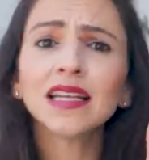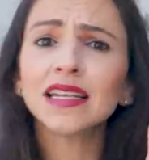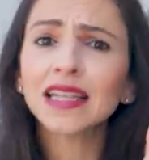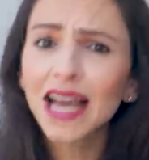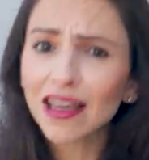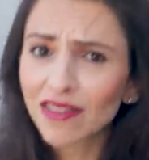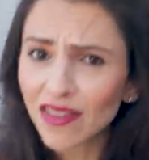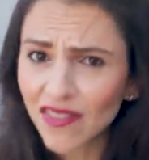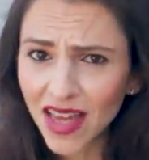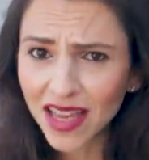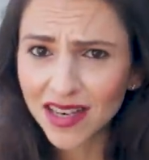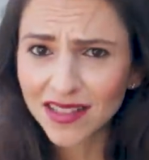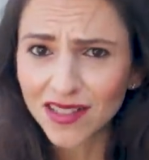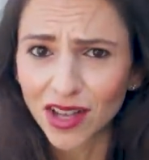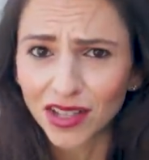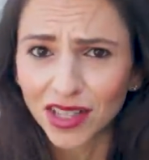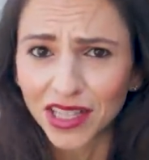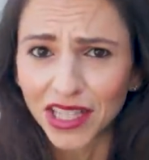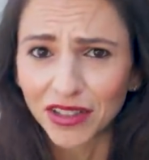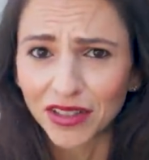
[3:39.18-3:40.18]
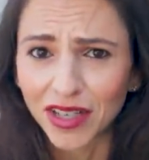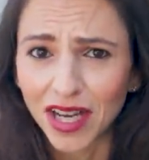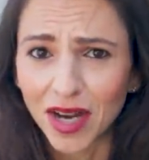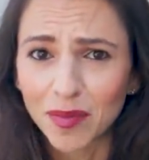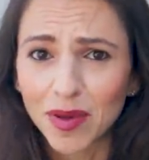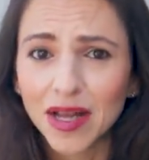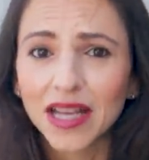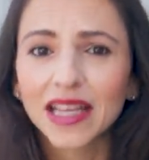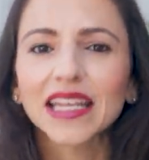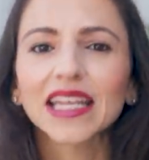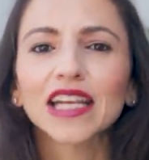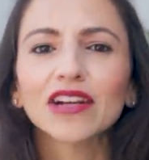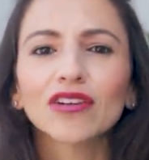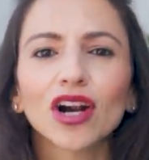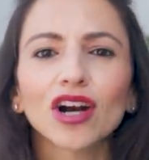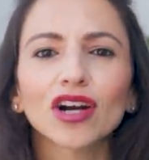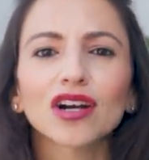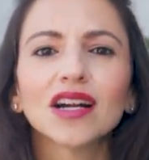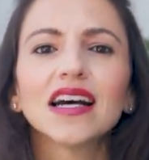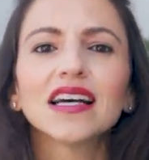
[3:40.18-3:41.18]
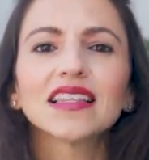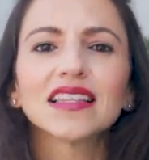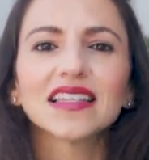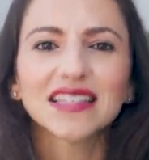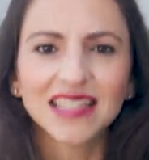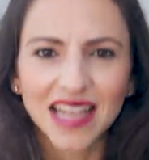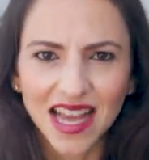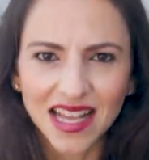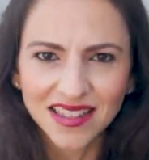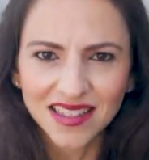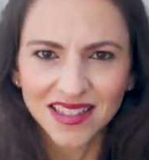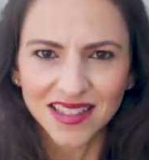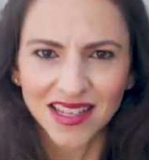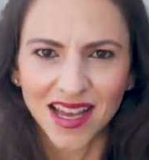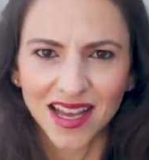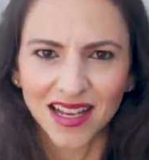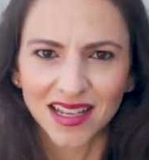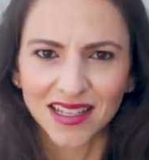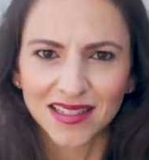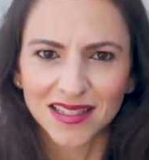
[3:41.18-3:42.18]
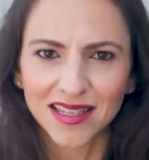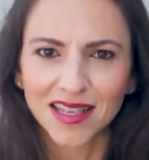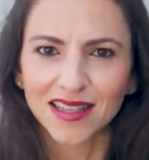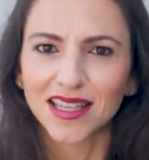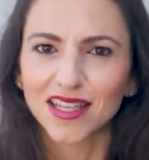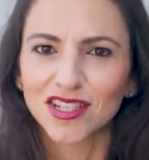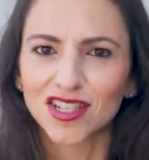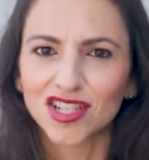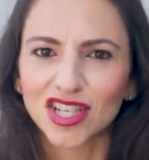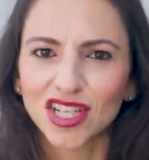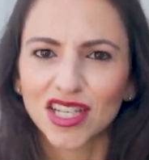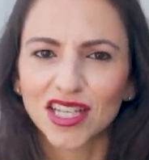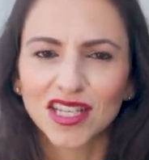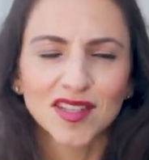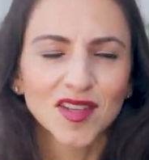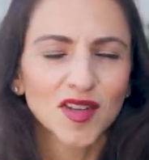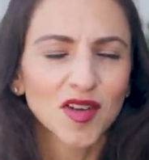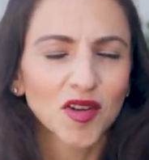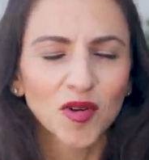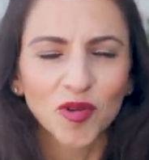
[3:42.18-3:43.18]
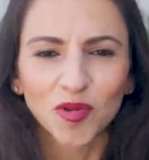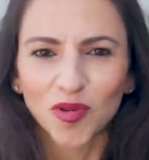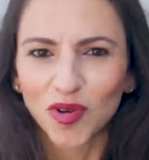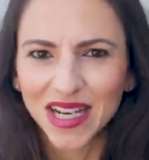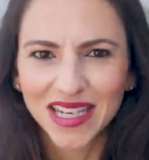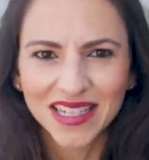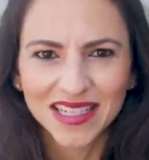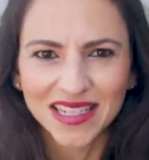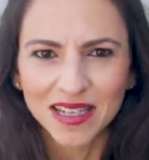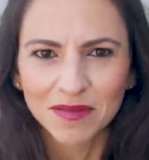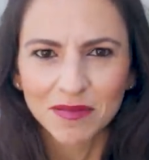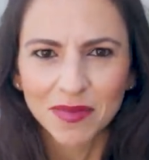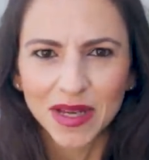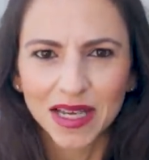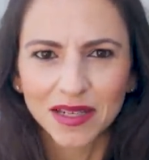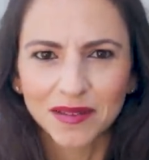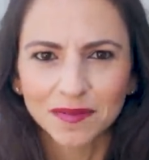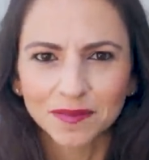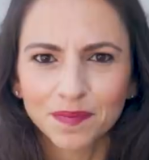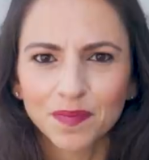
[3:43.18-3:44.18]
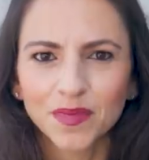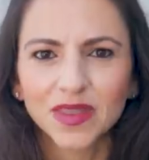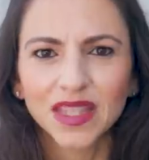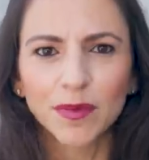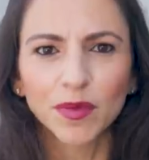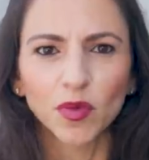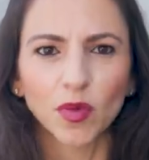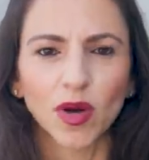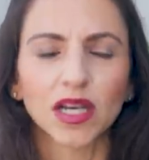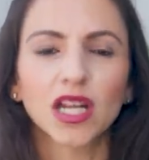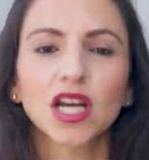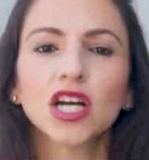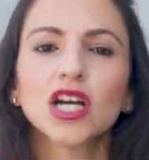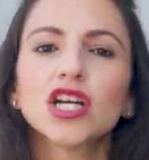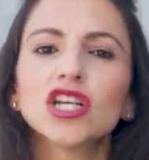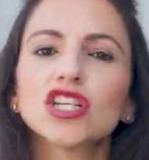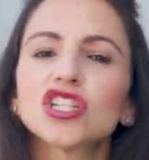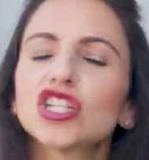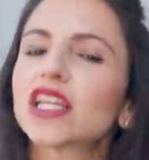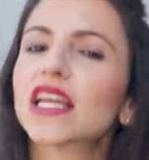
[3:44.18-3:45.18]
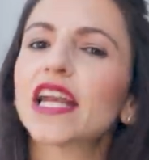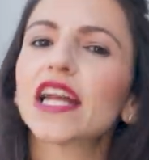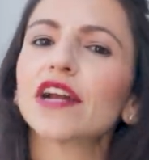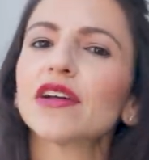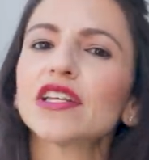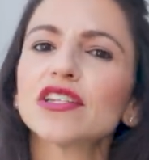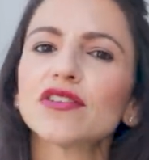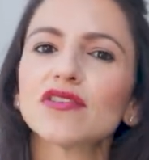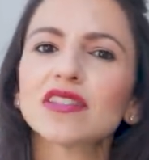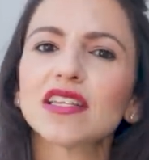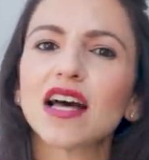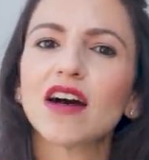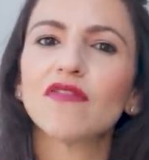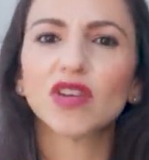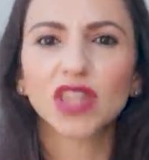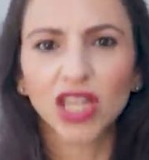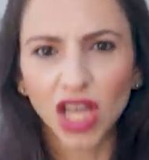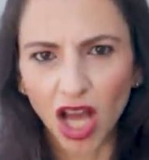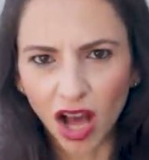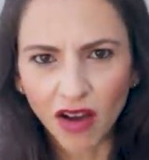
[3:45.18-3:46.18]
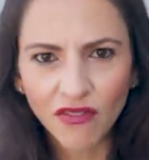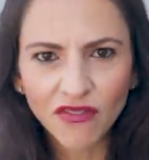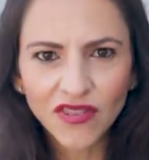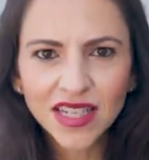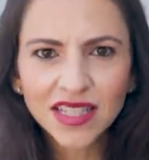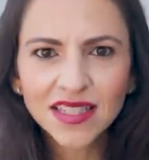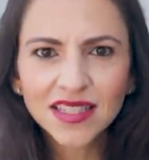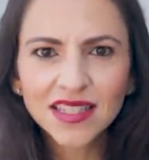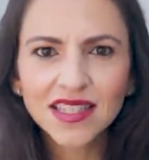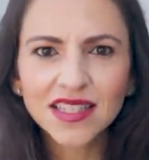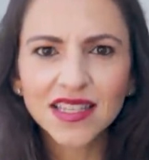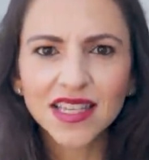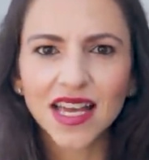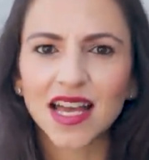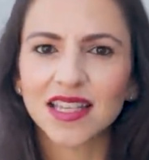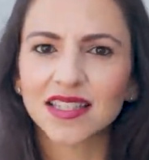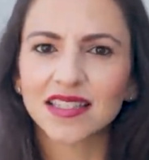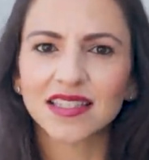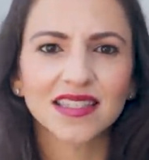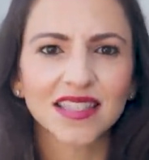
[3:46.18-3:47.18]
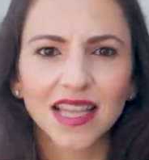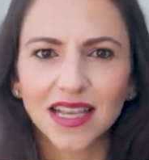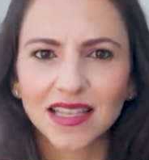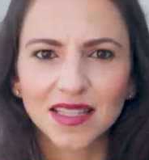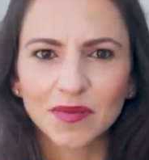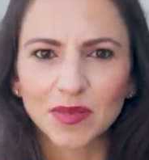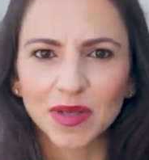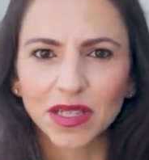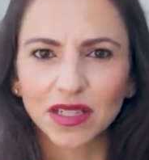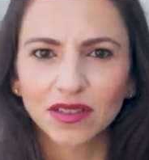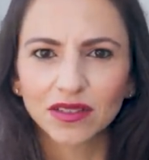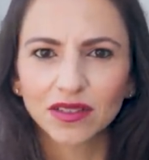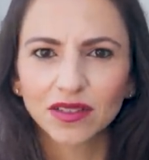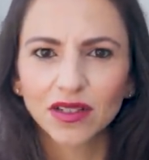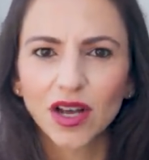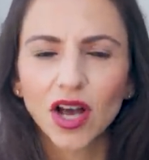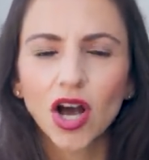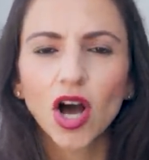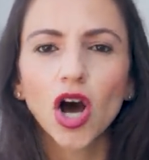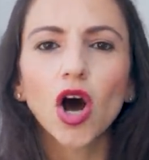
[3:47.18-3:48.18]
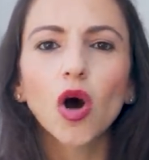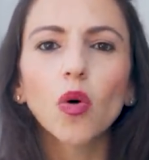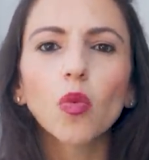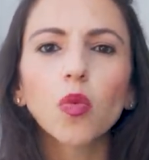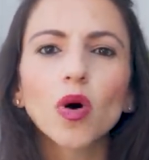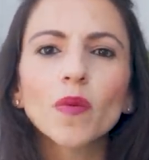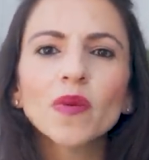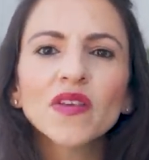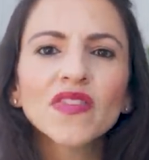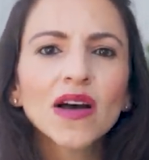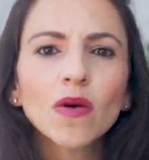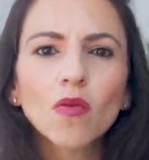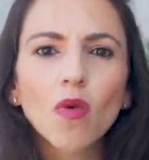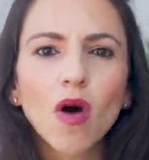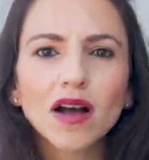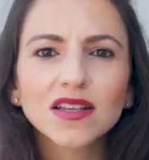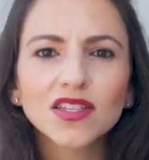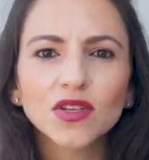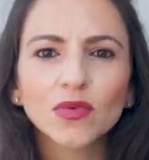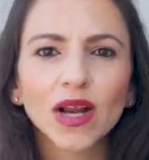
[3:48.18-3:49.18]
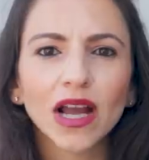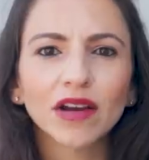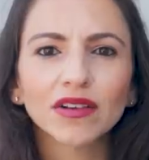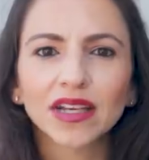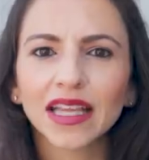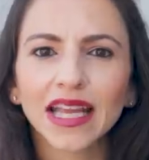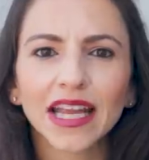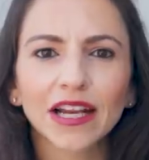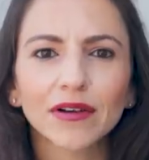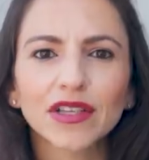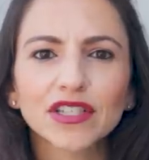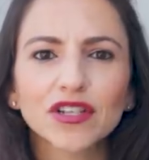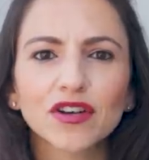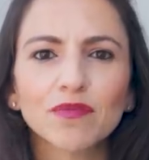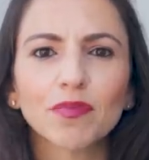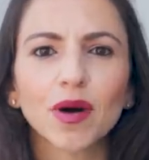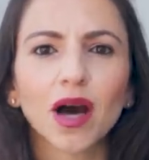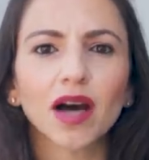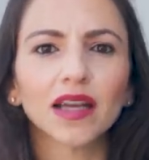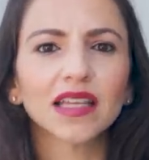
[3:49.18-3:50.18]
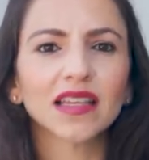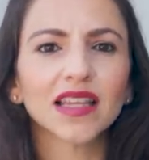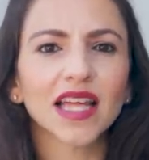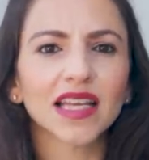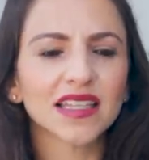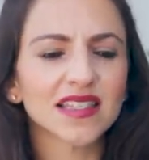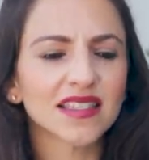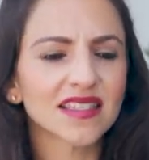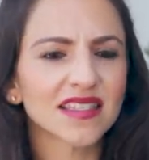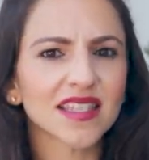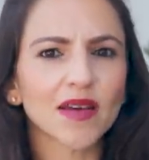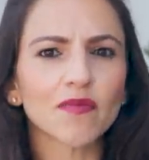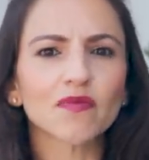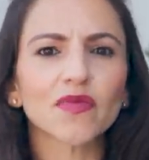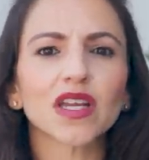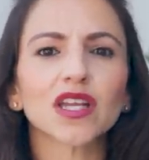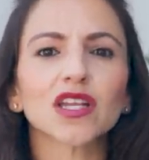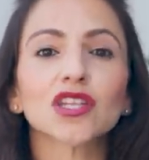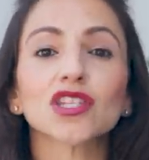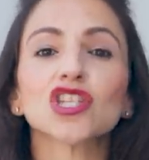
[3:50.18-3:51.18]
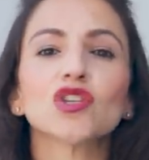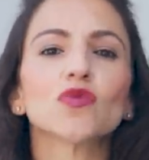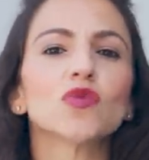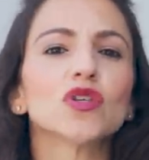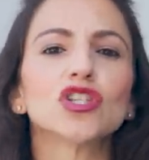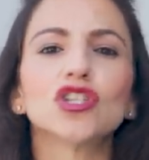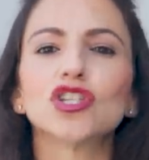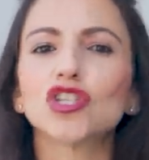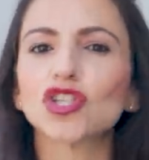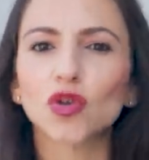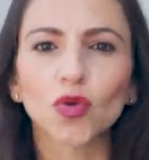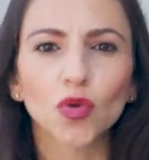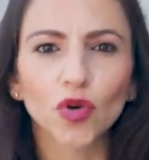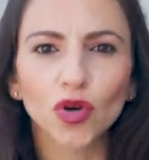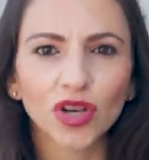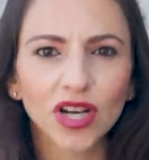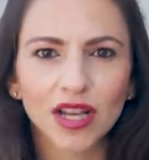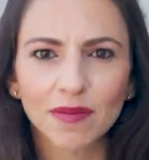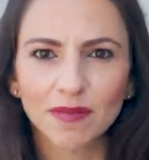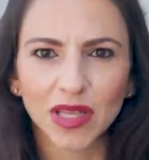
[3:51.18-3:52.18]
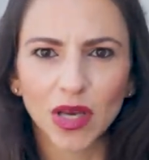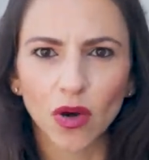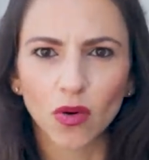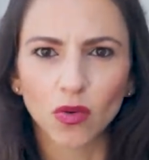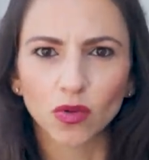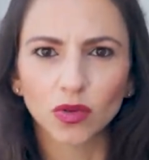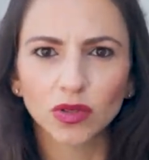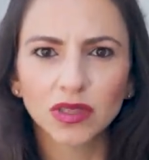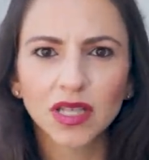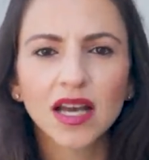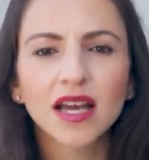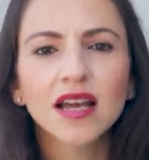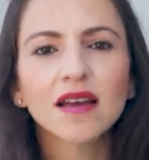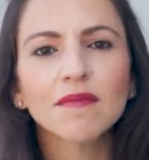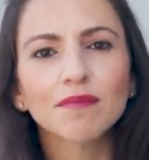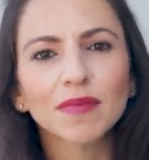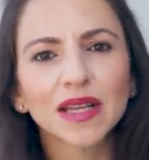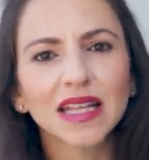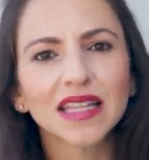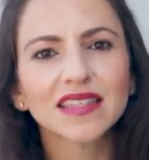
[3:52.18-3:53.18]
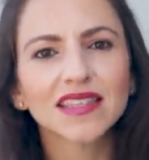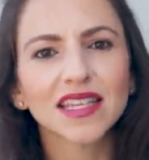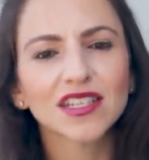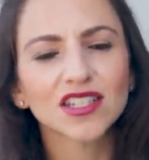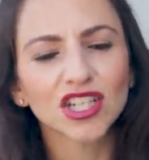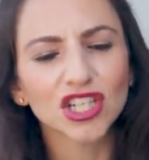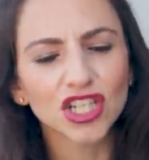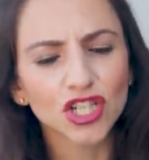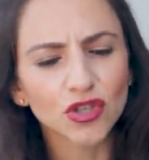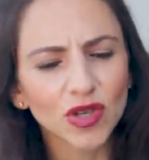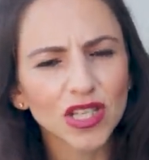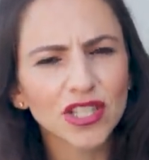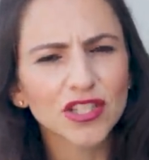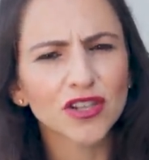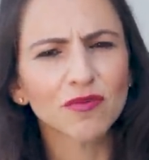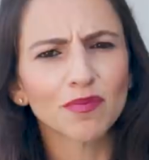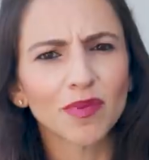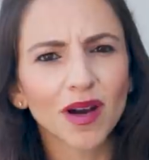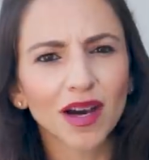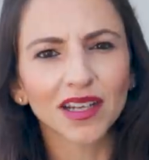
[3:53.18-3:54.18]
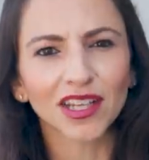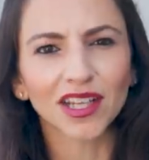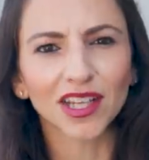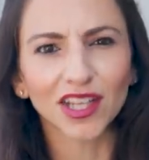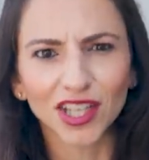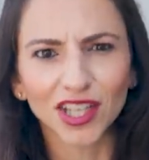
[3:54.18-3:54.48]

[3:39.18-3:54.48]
And now that that is all cleared up, here are the 10 signs that she is great in bed. Number 1, she carries herself with confidence and sex appeal. A woman that walks around and carries her body like it's something to adore and behold means that she treats her body